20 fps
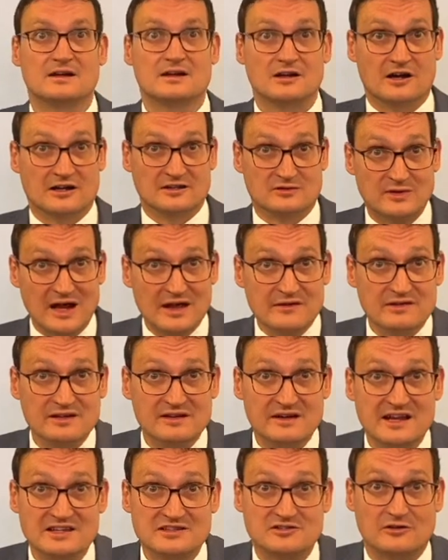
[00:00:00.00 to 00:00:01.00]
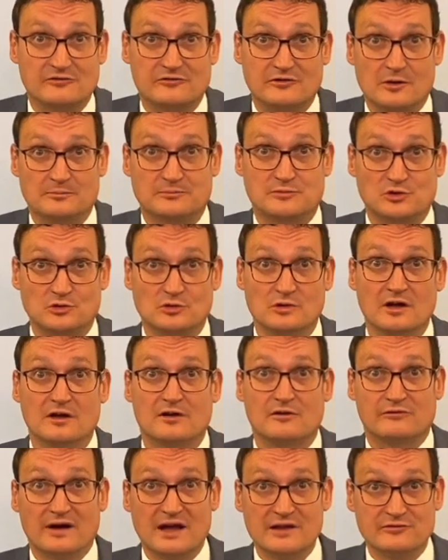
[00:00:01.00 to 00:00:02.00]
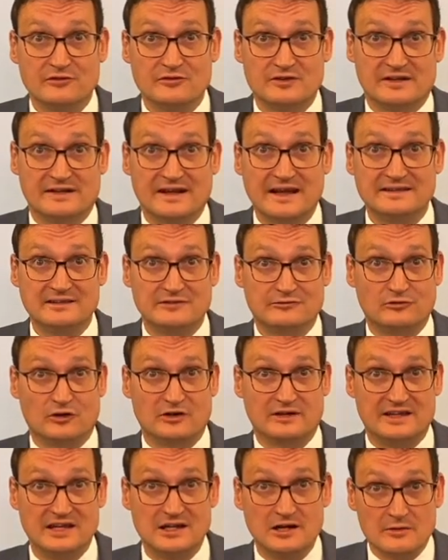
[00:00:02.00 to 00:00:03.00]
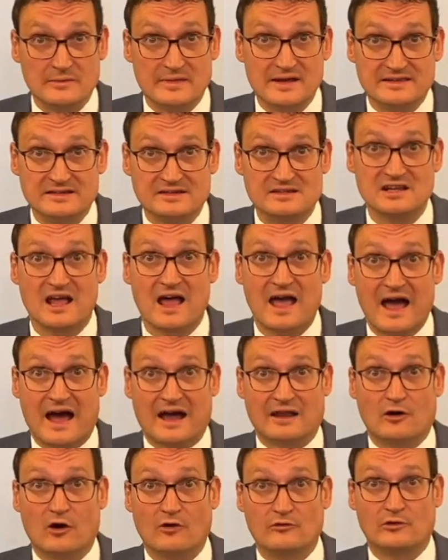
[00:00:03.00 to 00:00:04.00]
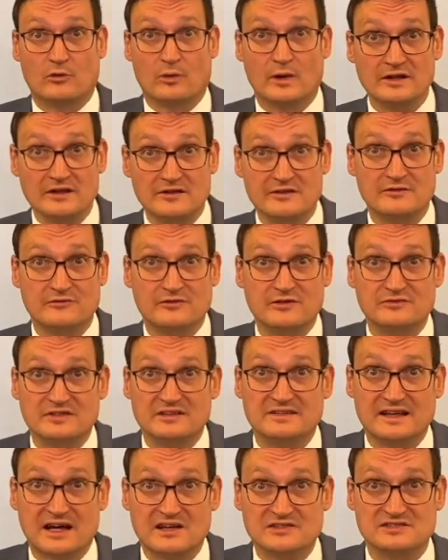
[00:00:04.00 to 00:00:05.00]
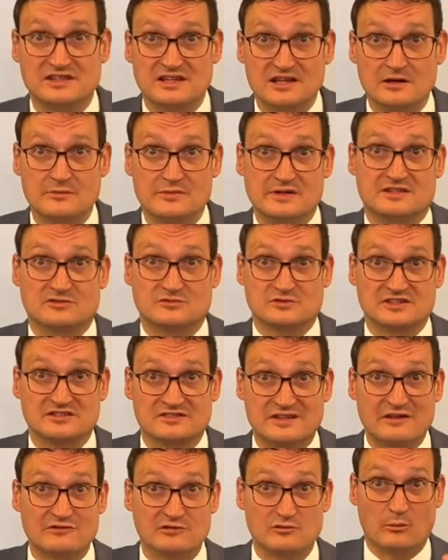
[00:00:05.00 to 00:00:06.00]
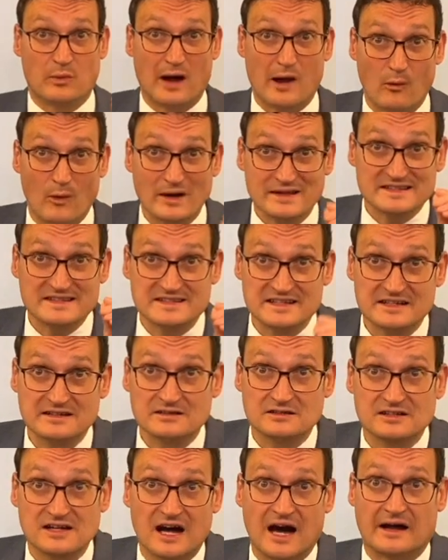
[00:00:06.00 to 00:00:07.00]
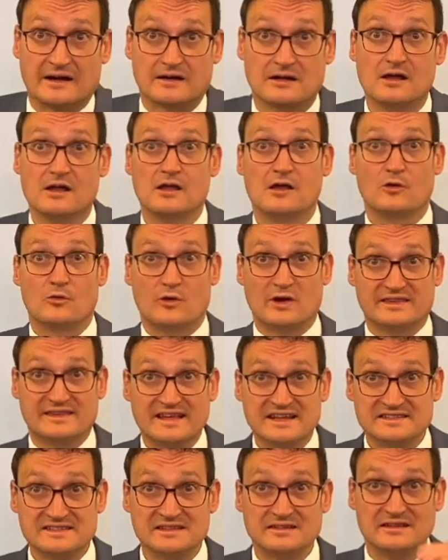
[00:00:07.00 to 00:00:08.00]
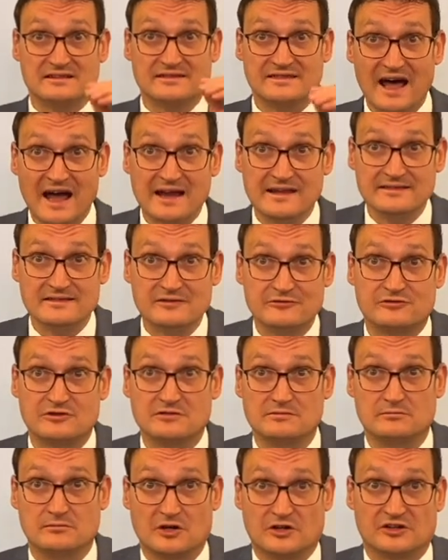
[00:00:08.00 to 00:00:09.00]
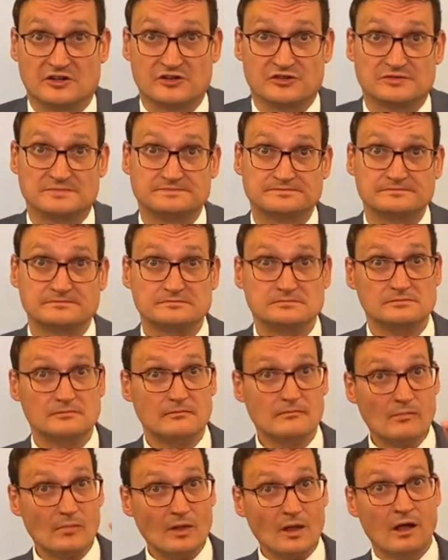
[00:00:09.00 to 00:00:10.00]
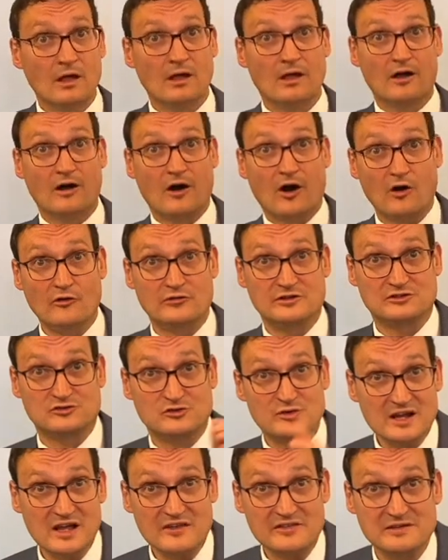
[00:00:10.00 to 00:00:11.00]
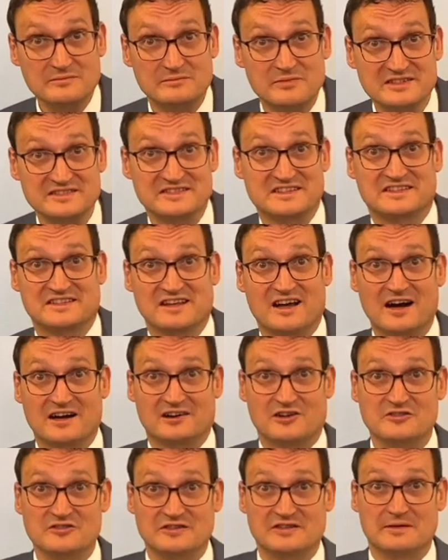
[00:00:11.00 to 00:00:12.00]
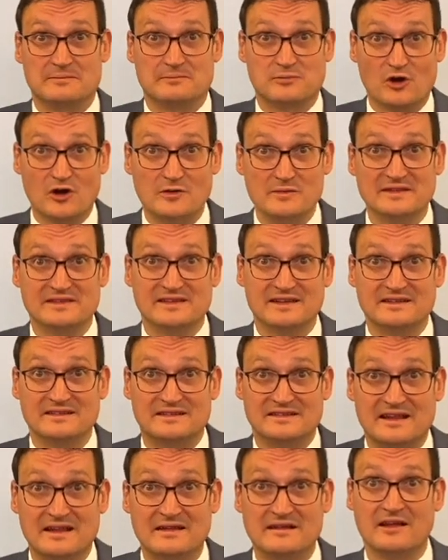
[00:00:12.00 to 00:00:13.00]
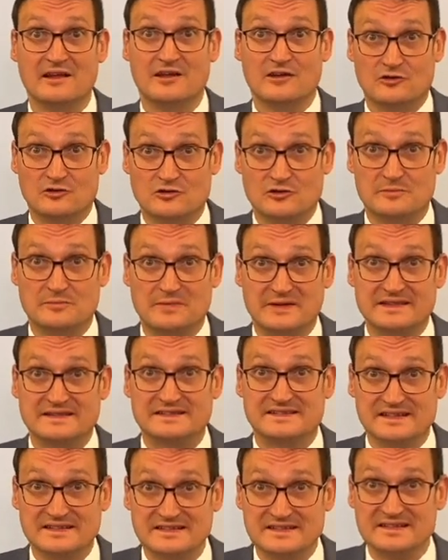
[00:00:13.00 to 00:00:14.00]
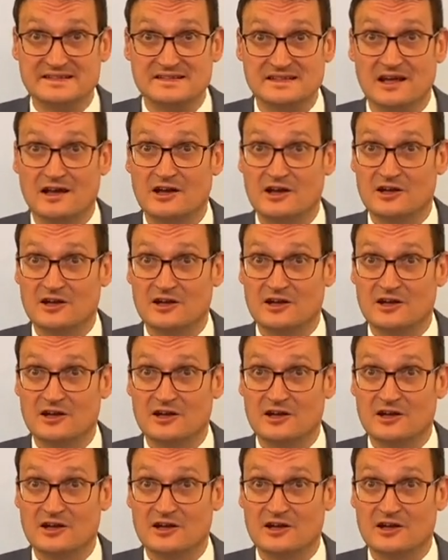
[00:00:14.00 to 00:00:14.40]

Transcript: A driving range of up to 594 kilometers and over 150,000 kilometers was traveled by one single car. We tested 9 different models. Over 300 buses are under deployment in 10 European cities.